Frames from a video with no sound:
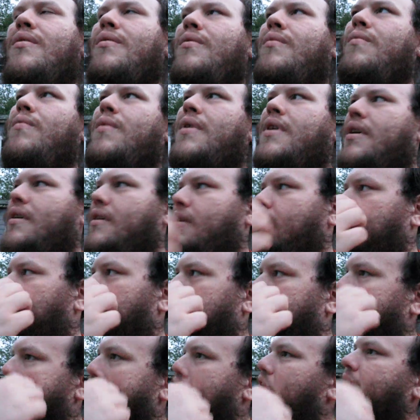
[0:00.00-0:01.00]
Well,
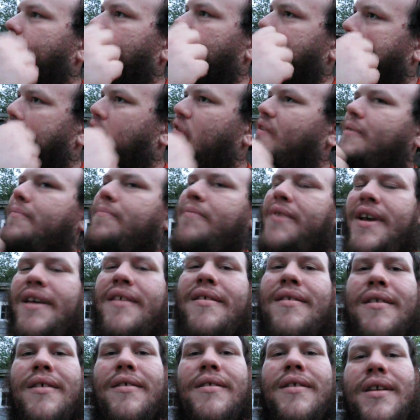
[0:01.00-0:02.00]
you
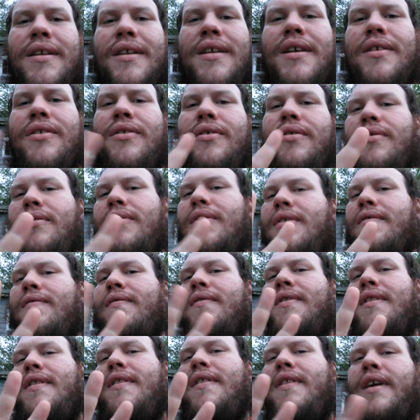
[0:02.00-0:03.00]
basically need two
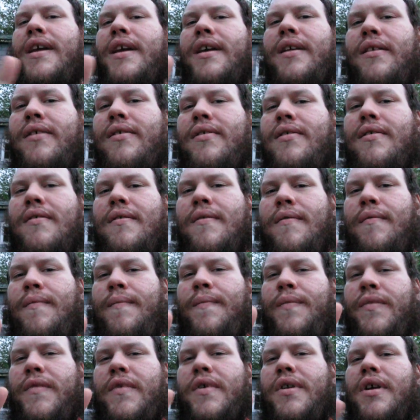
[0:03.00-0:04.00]
different things
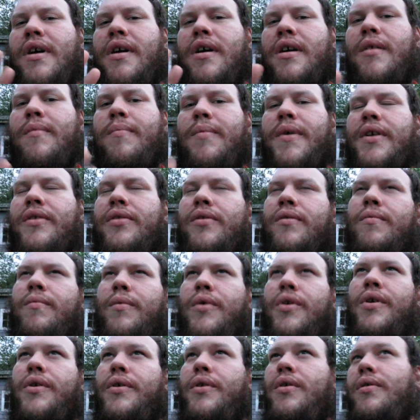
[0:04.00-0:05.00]
to talk about the
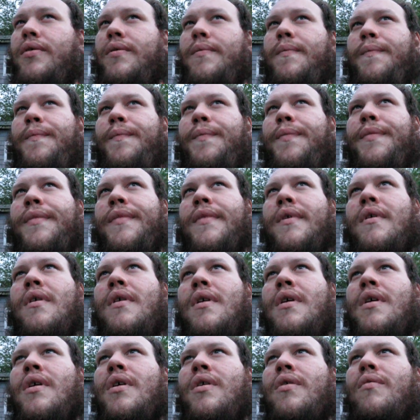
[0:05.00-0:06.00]
world.
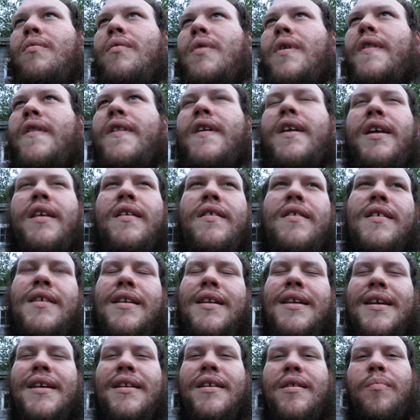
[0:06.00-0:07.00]
One thing is you
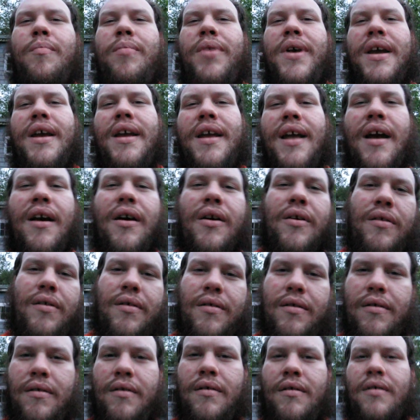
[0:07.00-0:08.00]
need to pick out
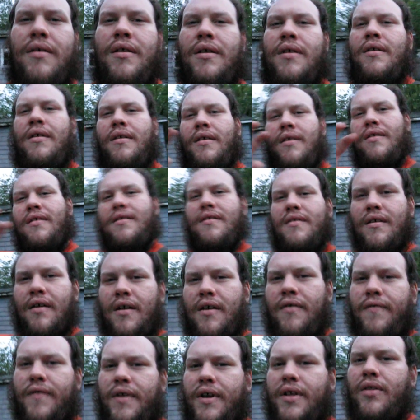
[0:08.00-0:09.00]

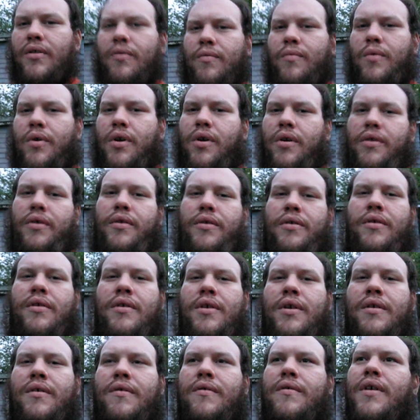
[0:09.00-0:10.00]
stuff in the world,
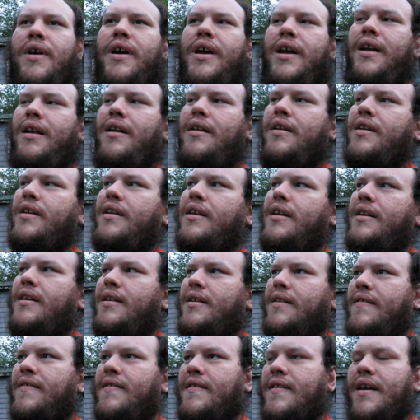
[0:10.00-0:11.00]
right? You need
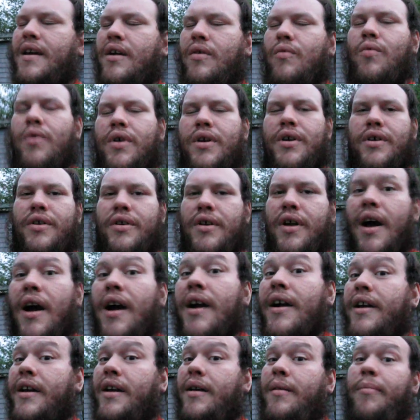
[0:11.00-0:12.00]
to say what you're
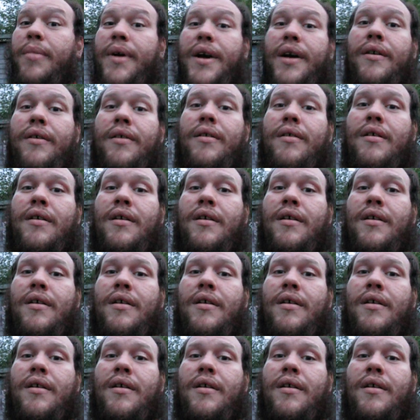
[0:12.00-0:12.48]
talking about.